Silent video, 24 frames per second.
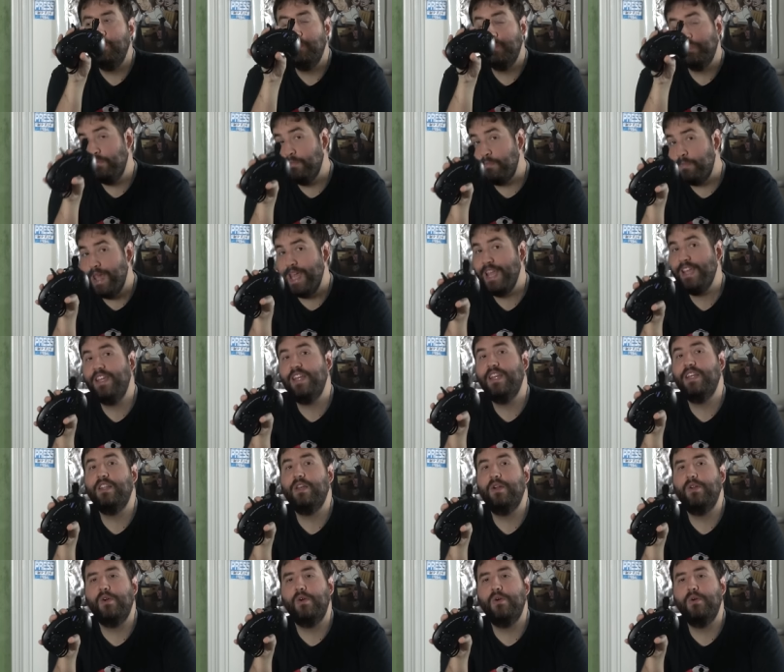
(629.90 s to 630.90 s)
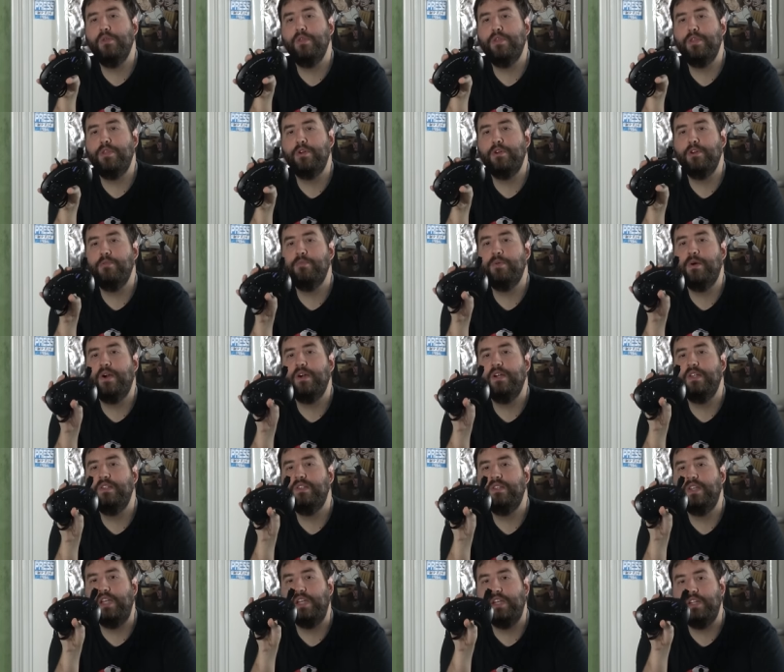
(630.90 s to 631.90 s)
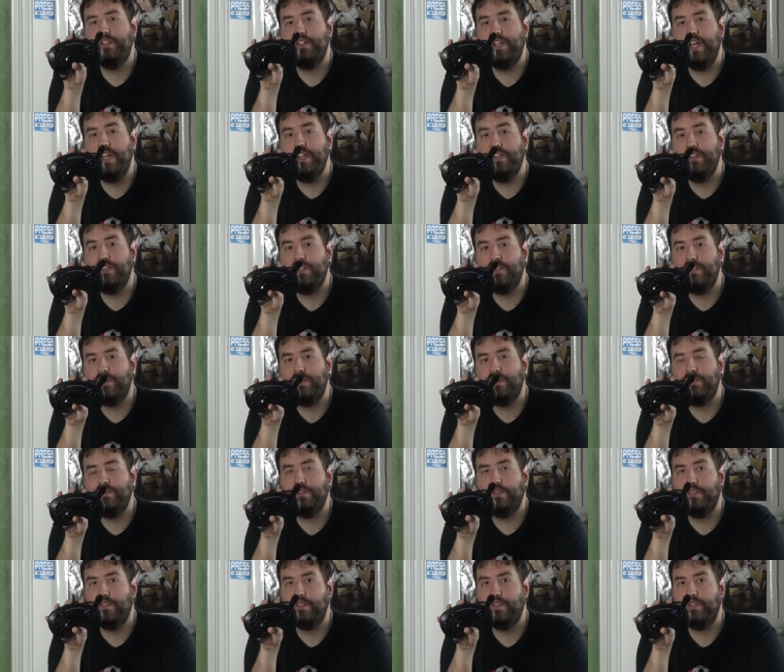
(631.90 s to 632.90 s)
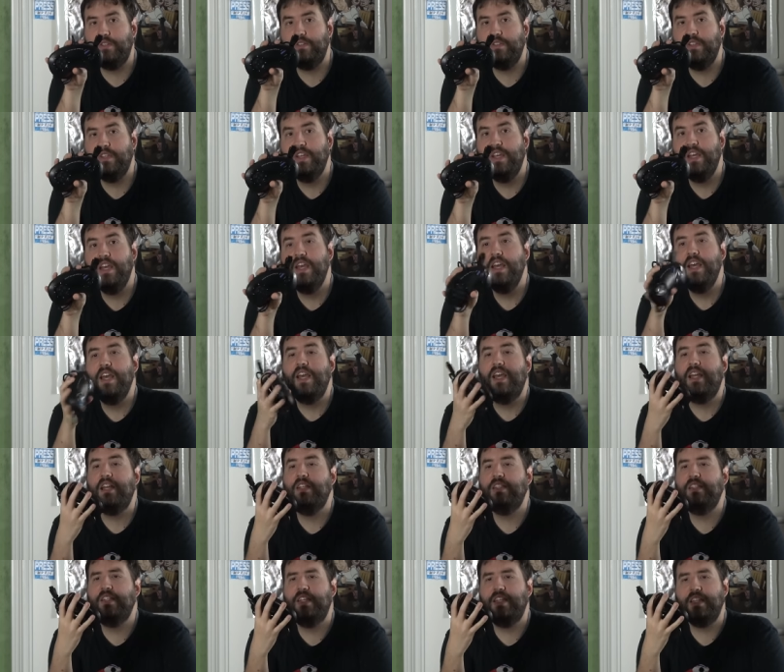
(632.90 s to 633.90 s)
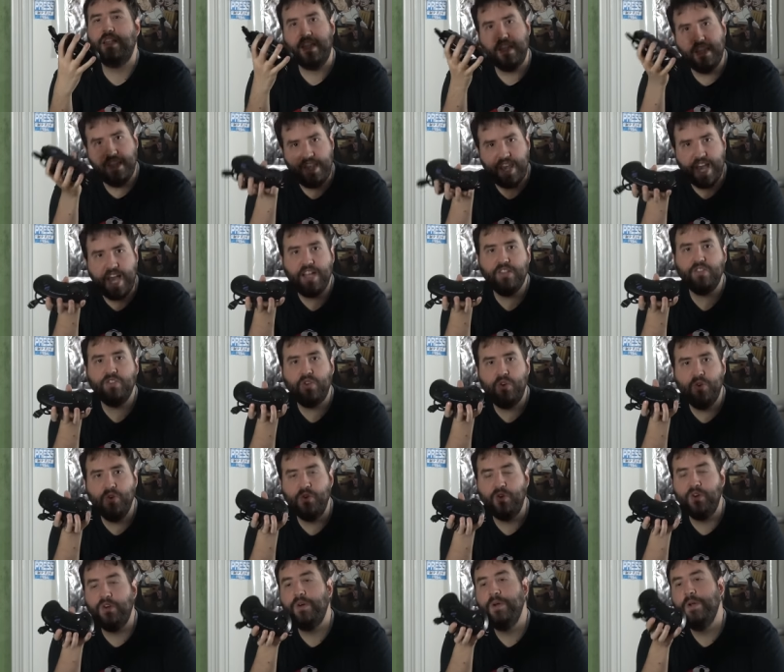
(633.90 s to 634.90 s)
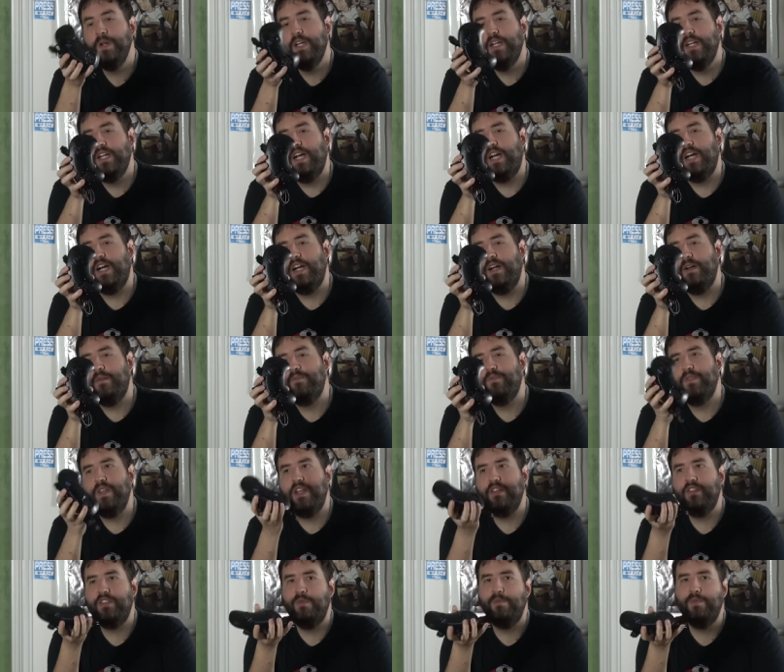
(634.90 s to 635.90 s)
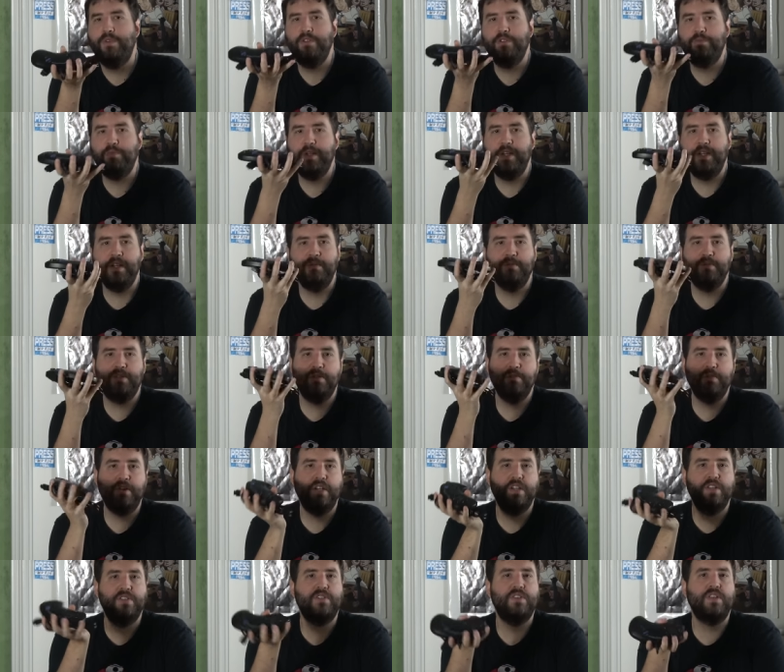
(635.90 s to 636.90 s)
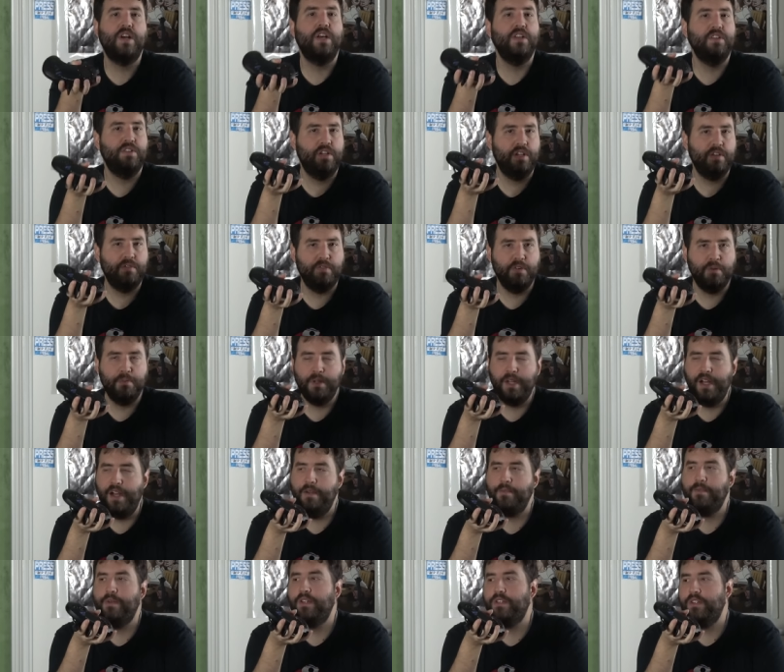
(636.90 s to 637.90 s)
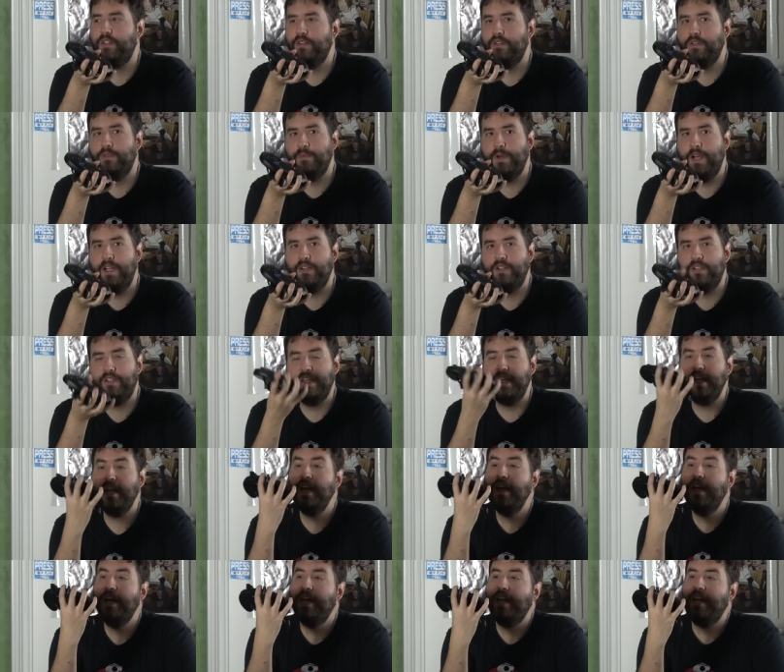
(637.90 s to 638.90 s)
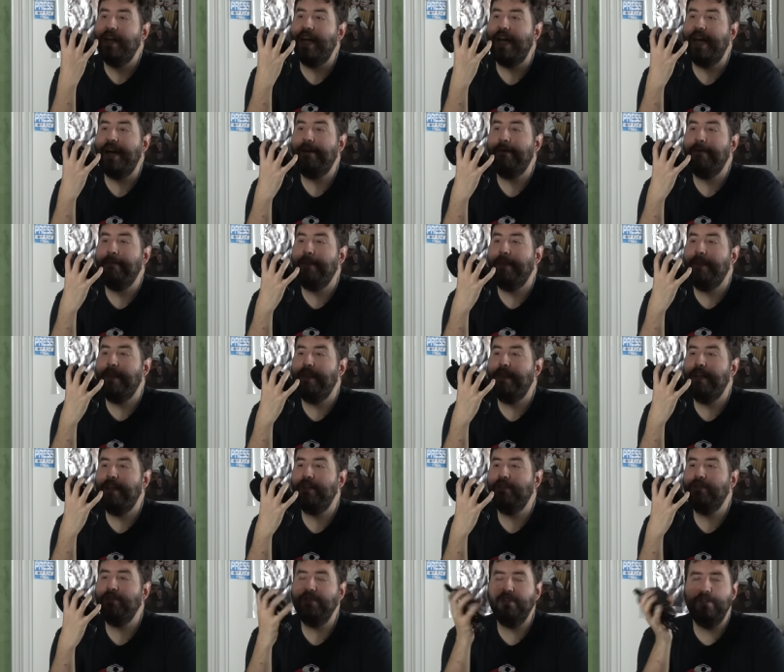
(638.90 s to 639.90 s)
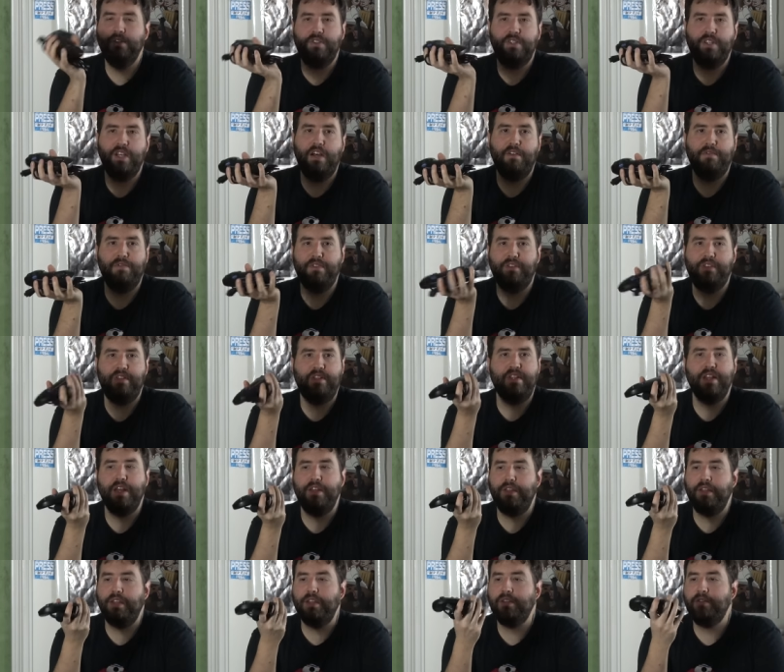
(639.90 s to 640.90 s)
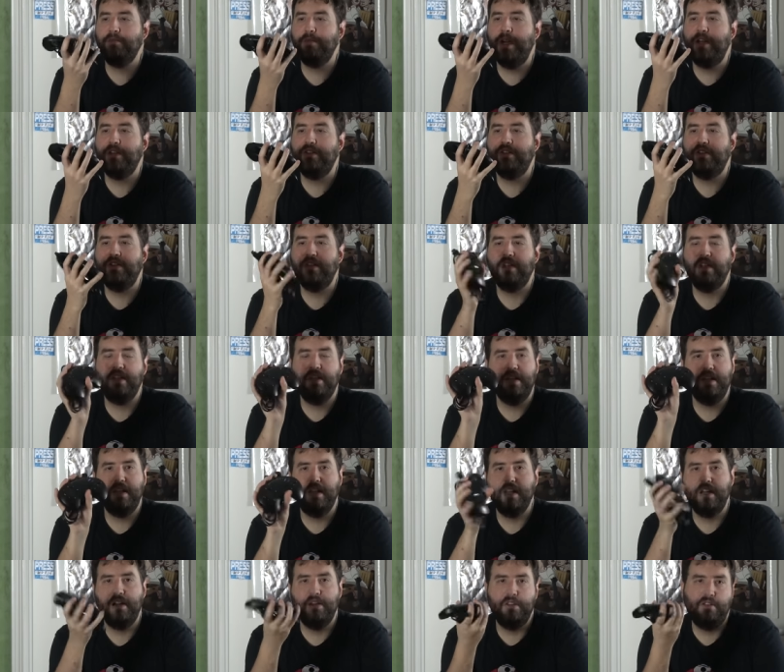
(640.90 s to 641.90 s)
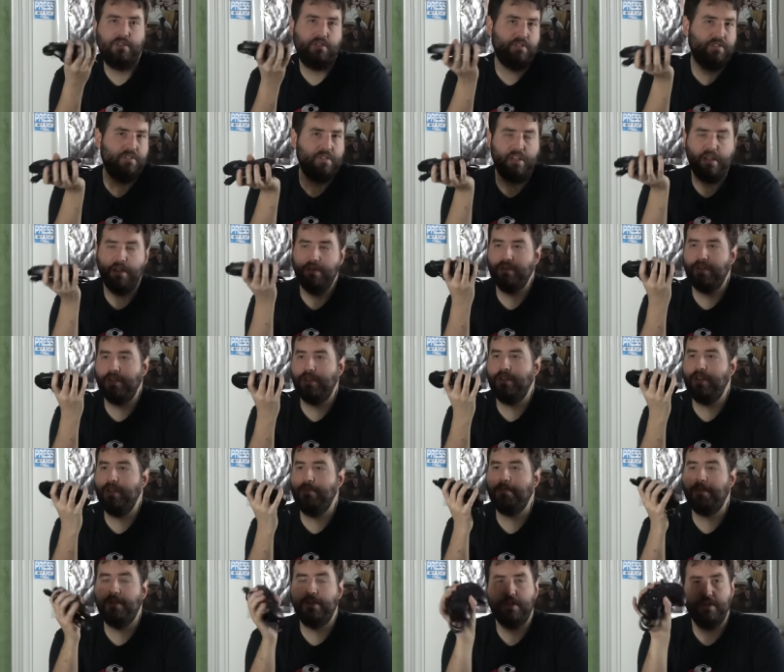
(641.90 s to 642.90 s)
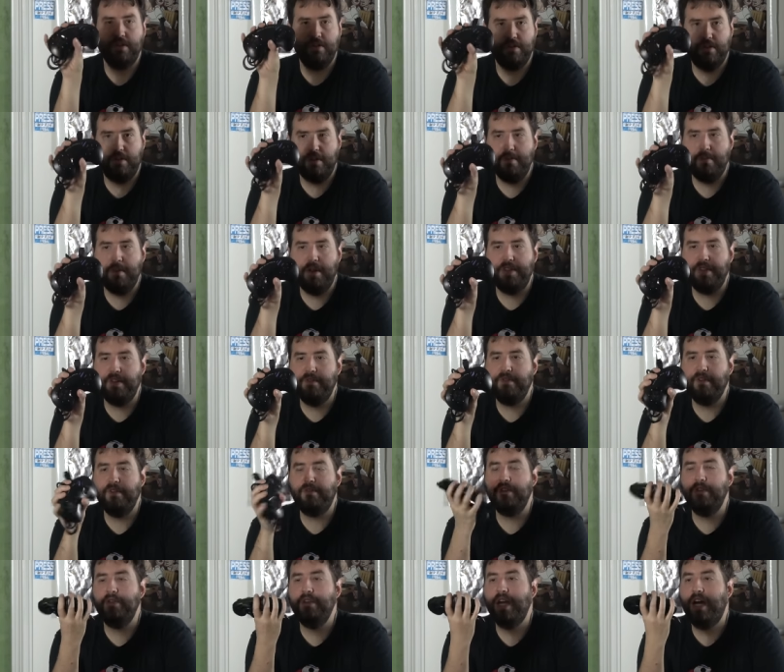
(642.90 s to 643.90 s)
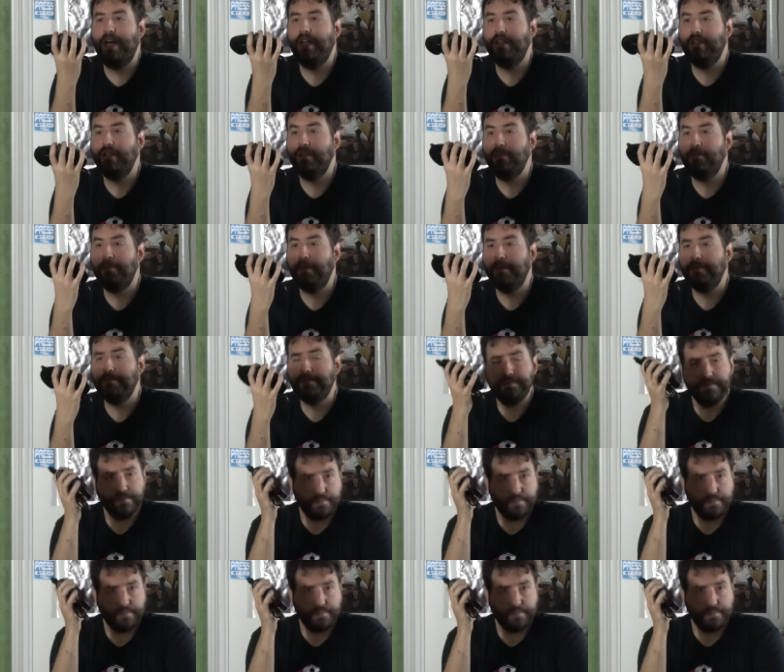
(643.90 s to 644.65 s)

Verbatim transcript: was making their own third party Sega Genesis controllers. And I was like, that's cool, um, as someone who's become somewhat nostalgic for Blockbuster, especially. Now, the controller itself is nothing special. It, you know, it's just, it was a cheap little controller I bought there for a few dollars, but